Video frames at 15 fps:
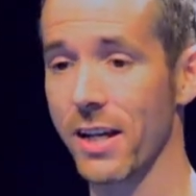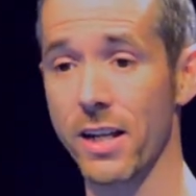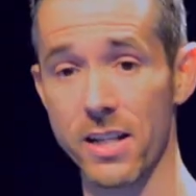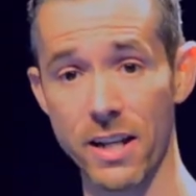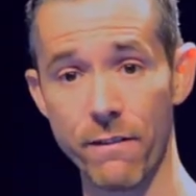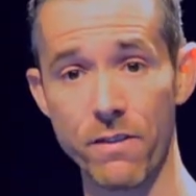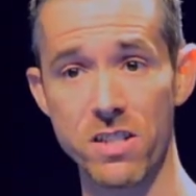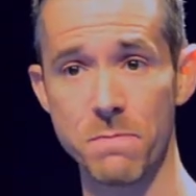and
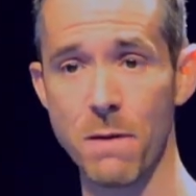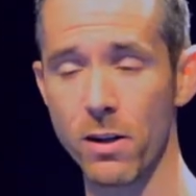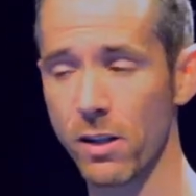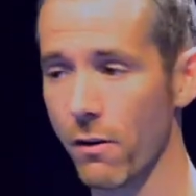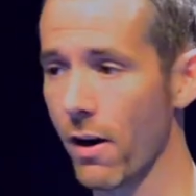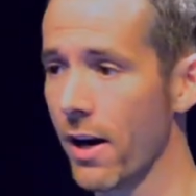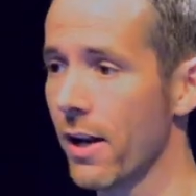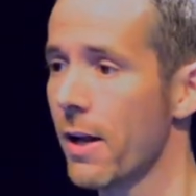it even smelled all
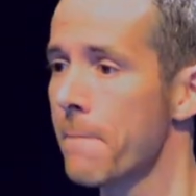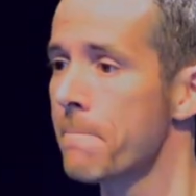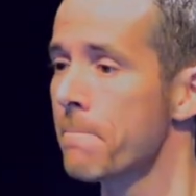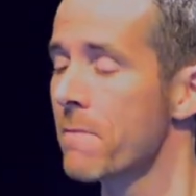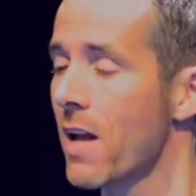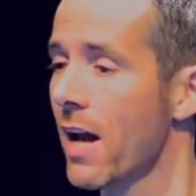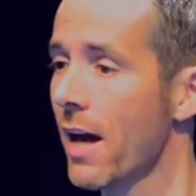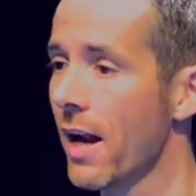right.
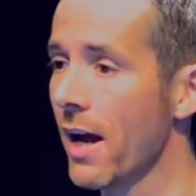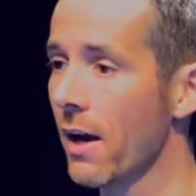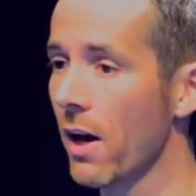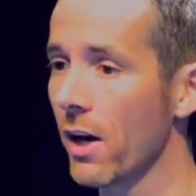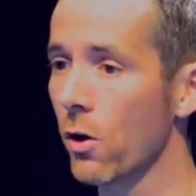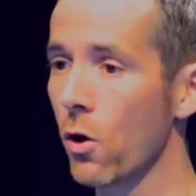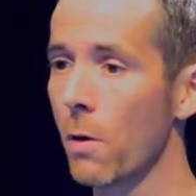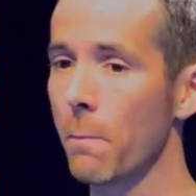And
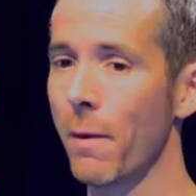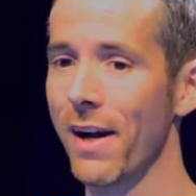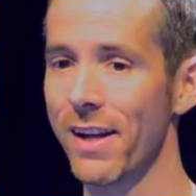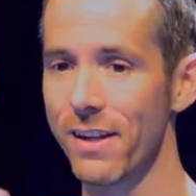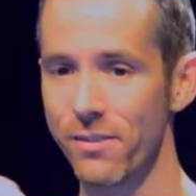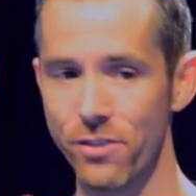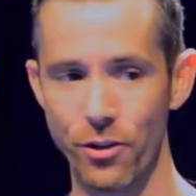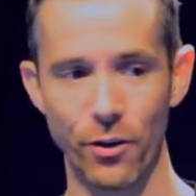I go to bite
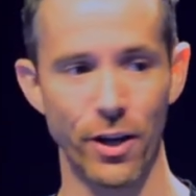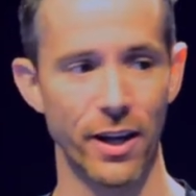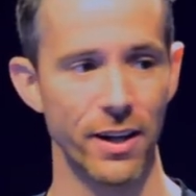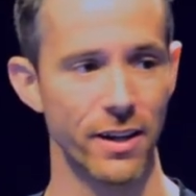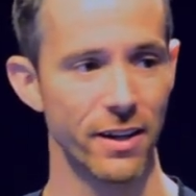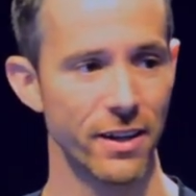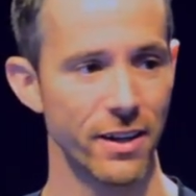into it.